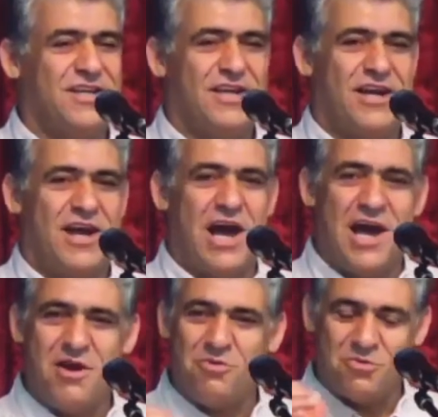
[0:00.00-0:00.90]

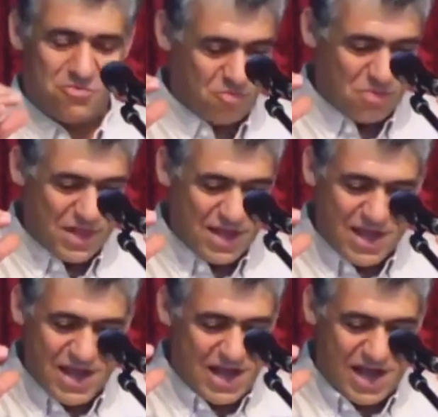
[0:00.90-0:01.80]
how
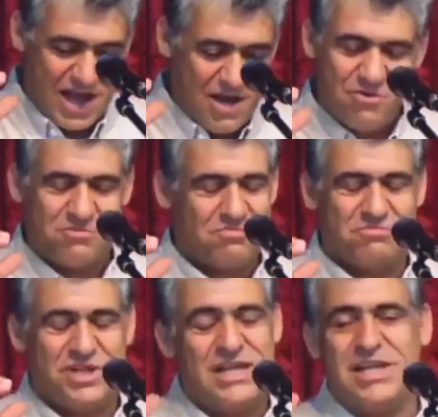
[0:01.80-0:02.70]
how
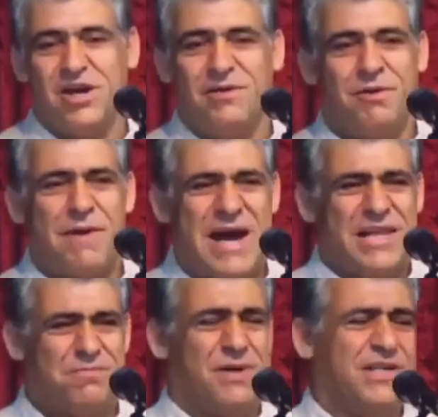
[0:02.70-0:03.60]
really I'm a bad
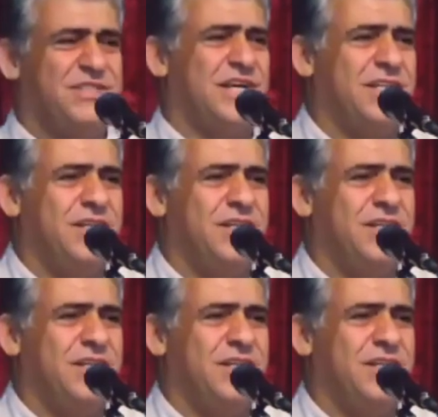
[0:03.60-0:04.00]
person.